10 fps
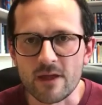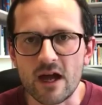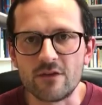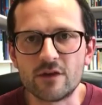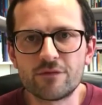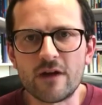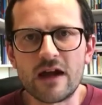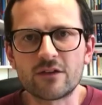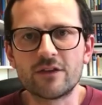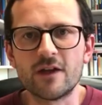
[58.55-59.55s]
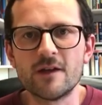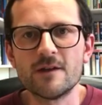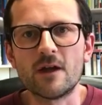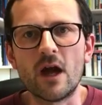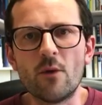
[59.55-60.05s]
The fact that
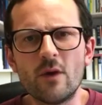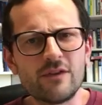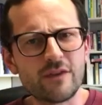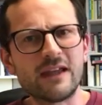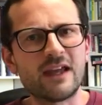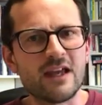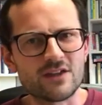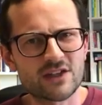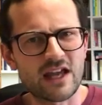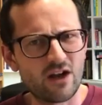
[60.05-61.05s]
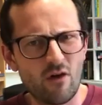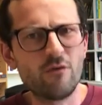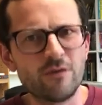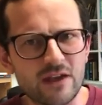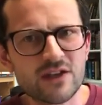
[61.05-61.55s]
we think it's kind of
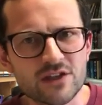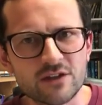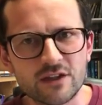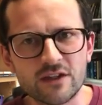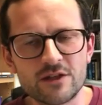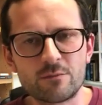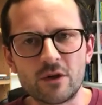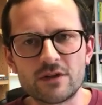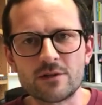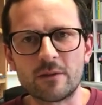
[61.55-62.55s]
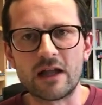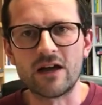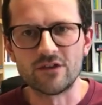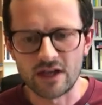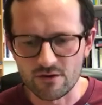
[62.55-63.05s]
obvious, that this principle
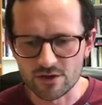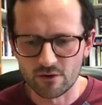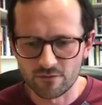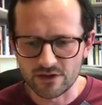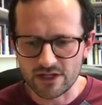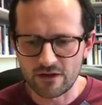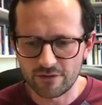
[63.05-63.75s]
idea is obvious, I